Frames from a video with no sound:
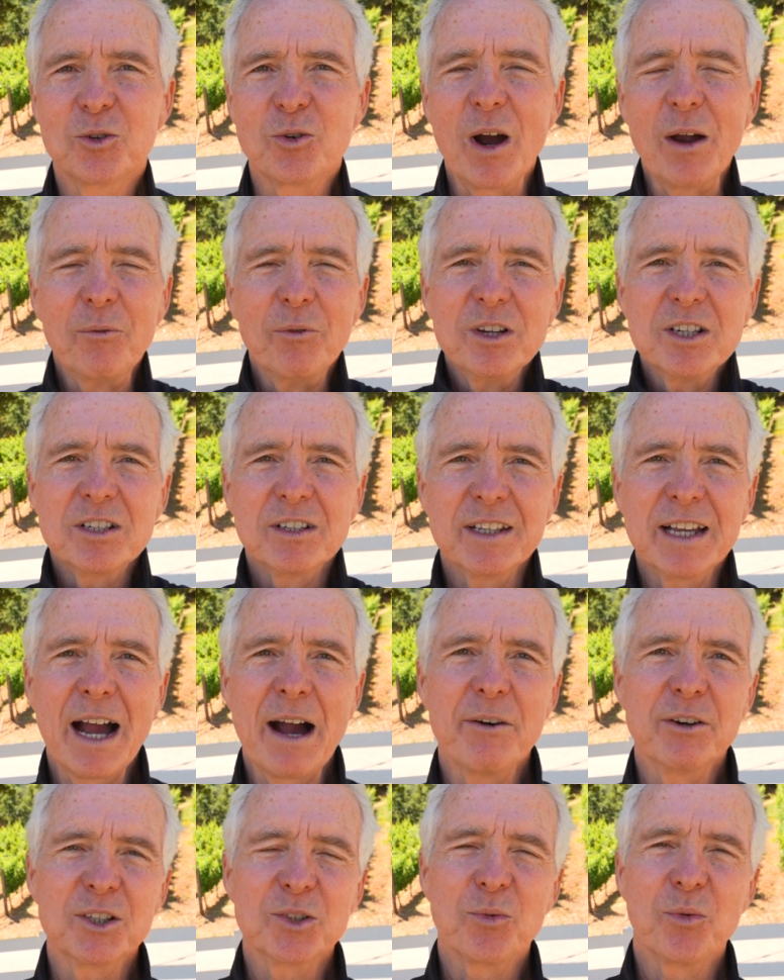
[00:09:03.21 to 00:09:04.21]
quite recently
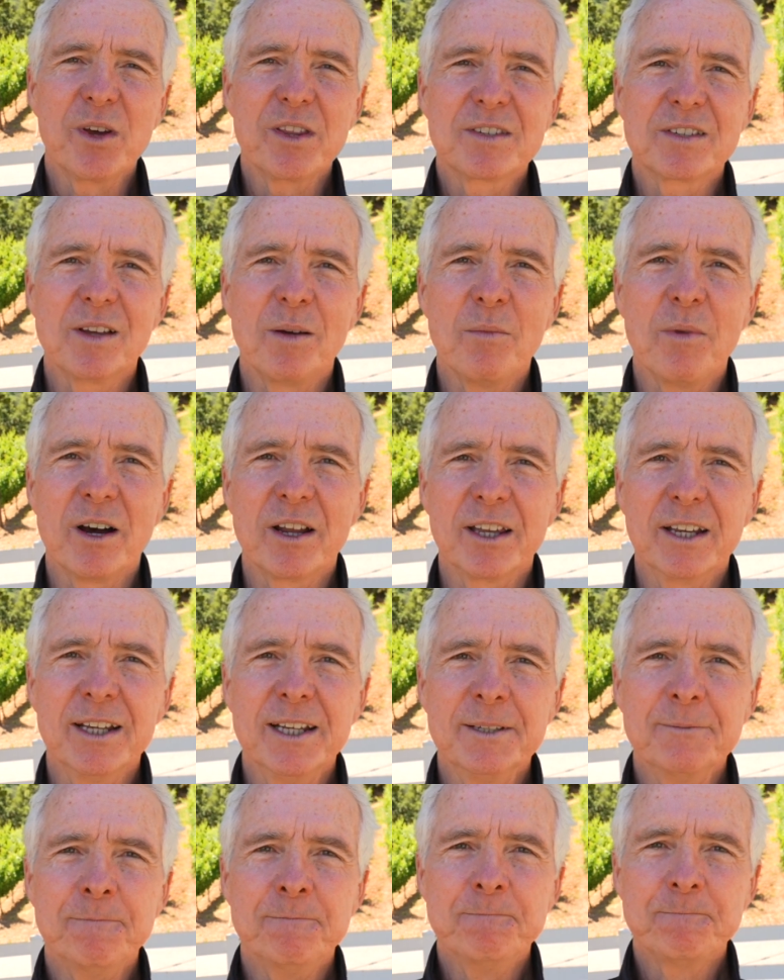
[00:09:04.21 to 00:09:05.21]
I was with somebody
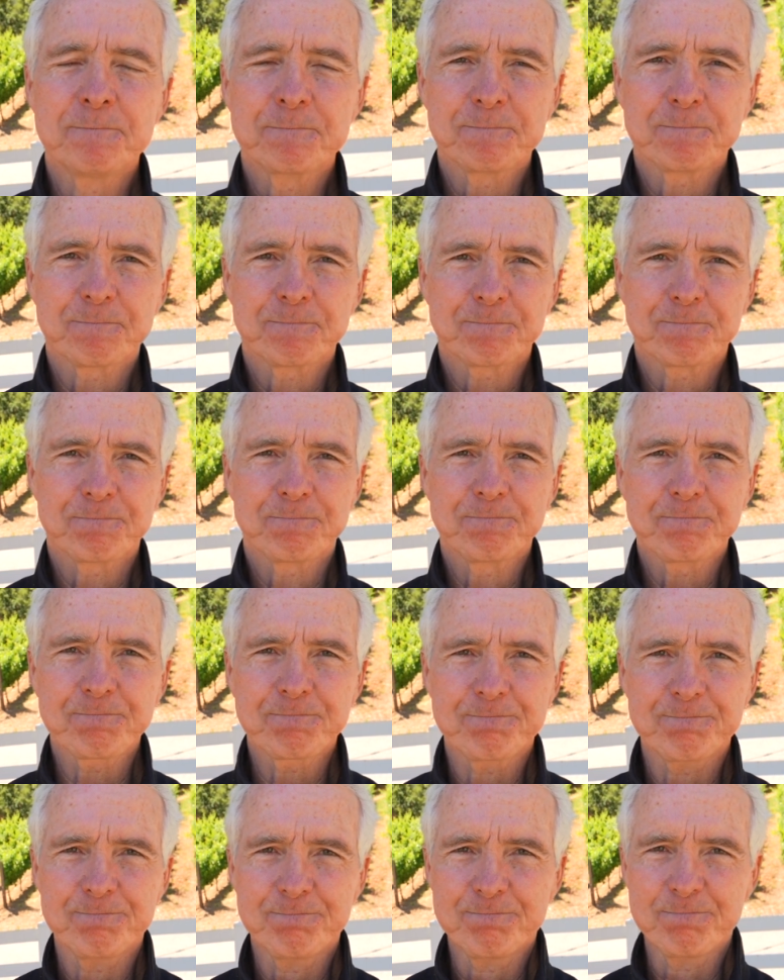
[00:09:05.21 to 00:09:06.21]
and
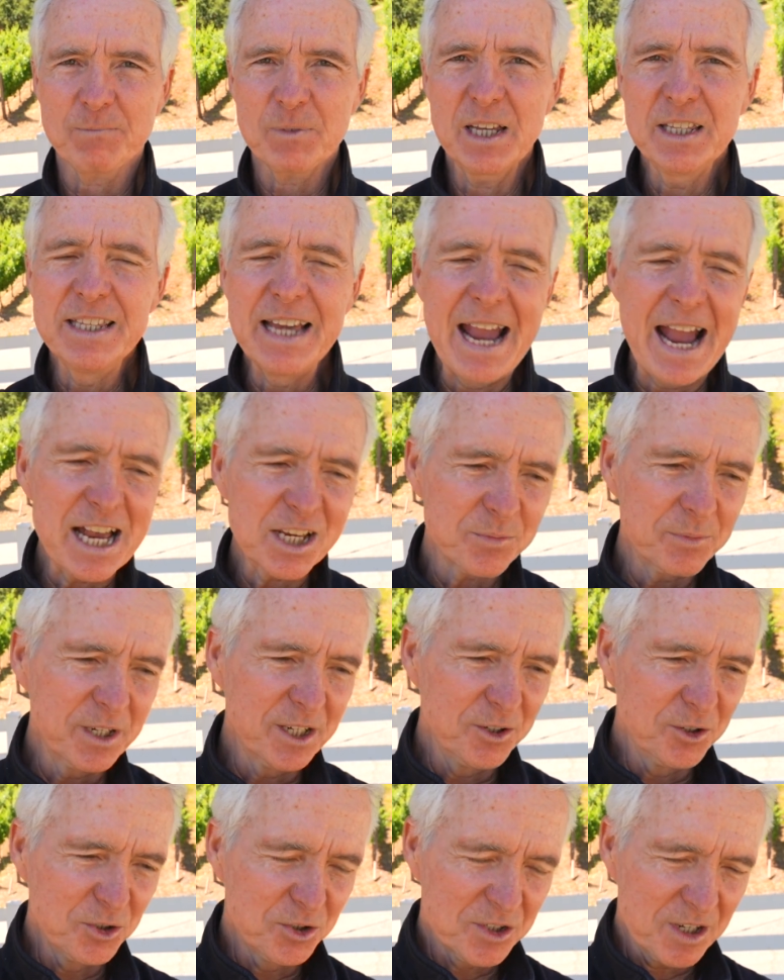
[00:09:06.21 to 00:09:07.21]
they asked me
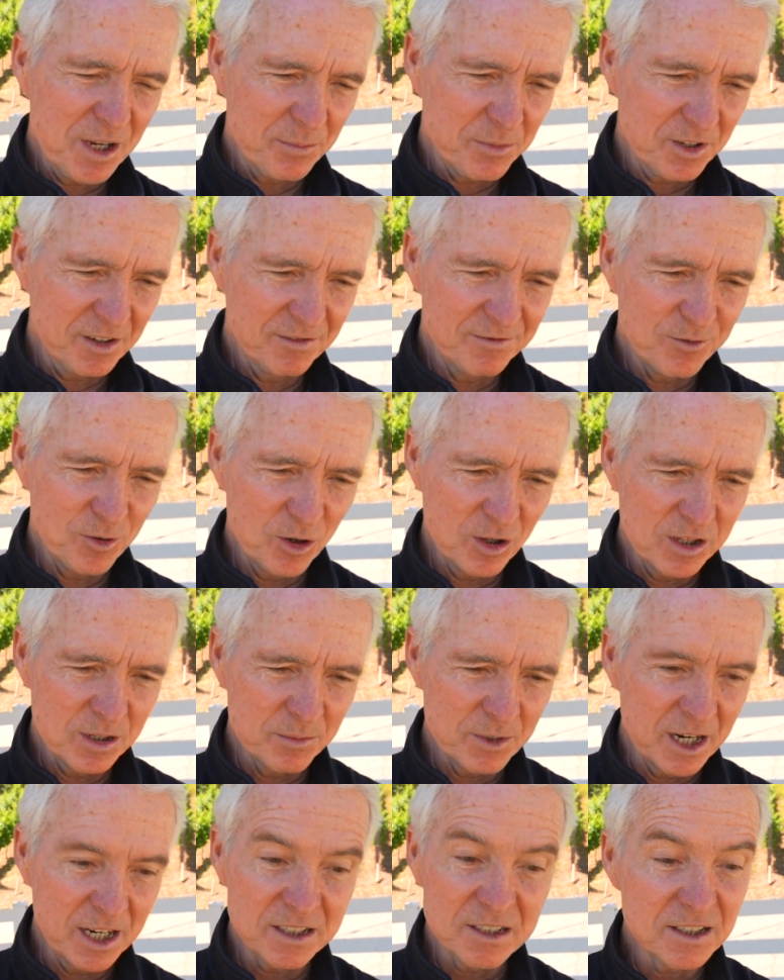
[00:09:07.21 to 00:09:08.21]
to do something for them
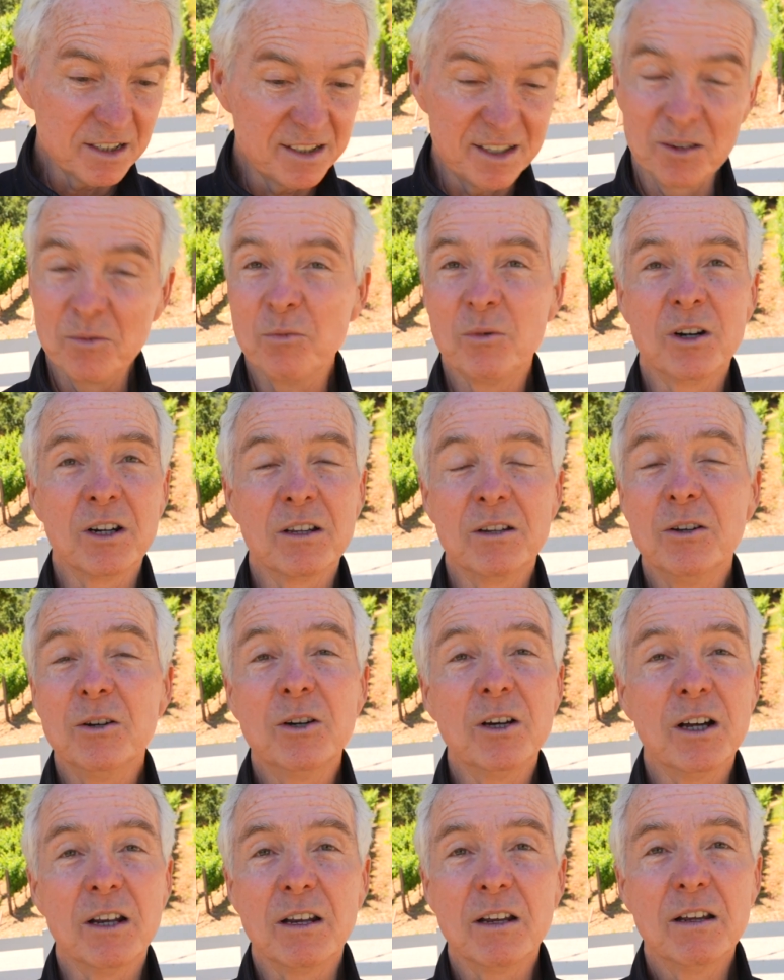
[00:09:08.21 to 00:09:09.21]
and I just didn't want to
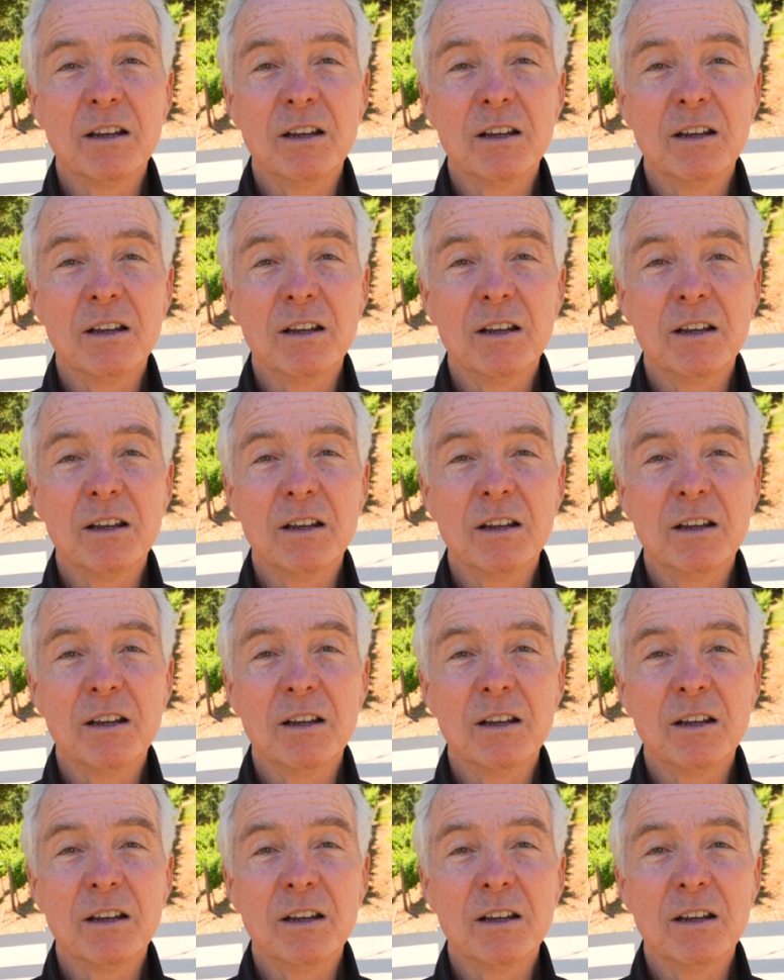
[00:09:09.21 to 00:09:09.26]
do it.